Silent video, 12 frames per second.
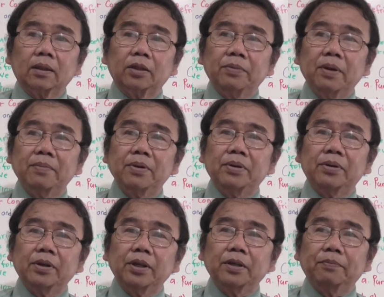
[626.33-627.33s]

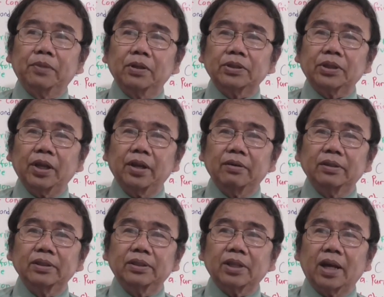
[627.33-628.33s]
Remember, if there's air
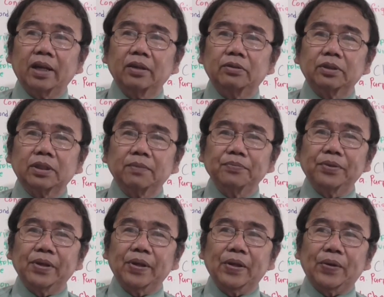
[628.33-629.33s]
inside or
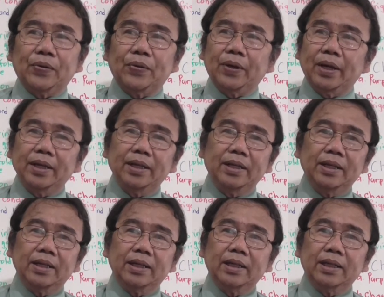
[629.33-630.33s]
something or any
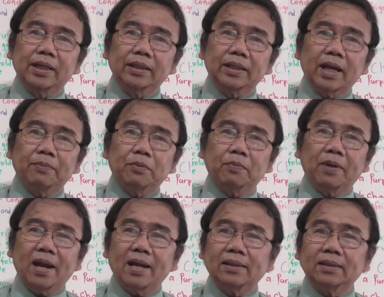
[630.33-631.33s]
type of
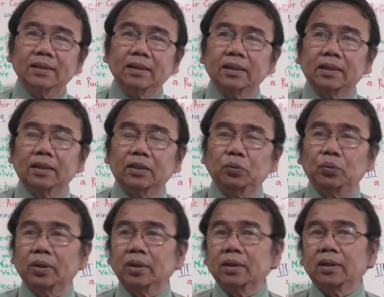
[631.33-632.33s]
gas, it
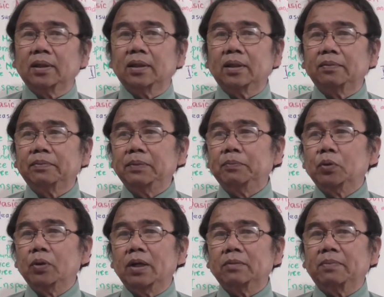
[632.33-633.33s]
will be
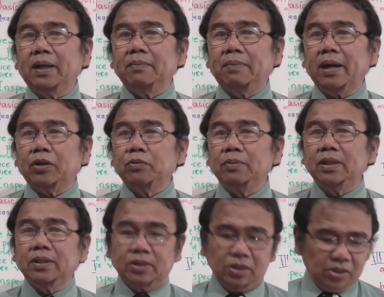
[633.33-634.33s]
pulled out by
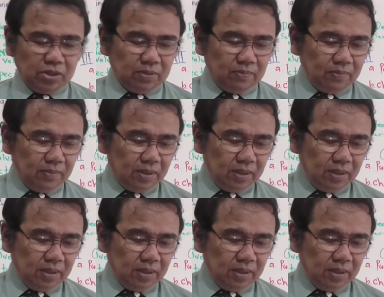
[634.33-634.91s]
vacuuming the system.